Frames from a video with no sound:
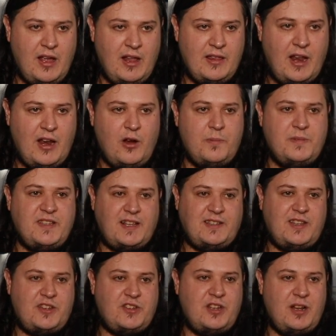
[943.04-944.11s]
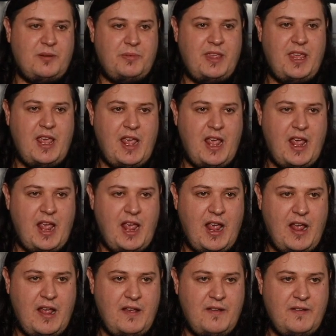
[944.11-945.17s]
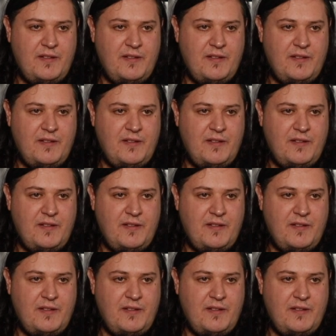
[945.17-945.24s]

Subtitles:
And that opens that section up, yeah.